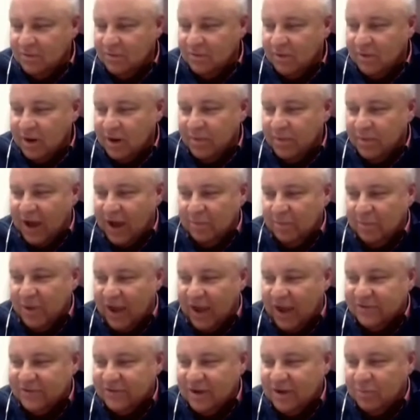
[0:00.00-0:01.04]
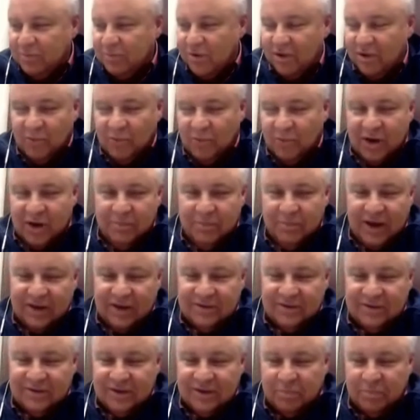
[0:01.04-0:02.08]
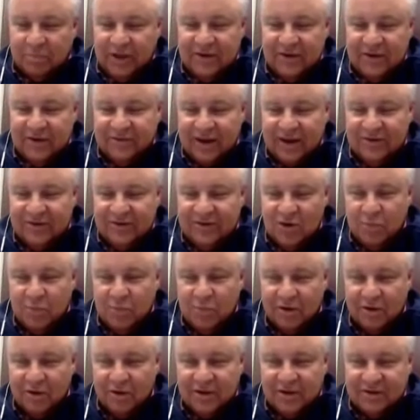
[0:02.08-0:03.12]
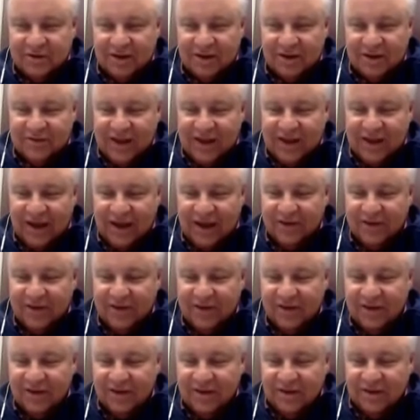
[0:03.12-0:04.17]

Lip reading: what about basketball and what about the place like Newport that doesn't have the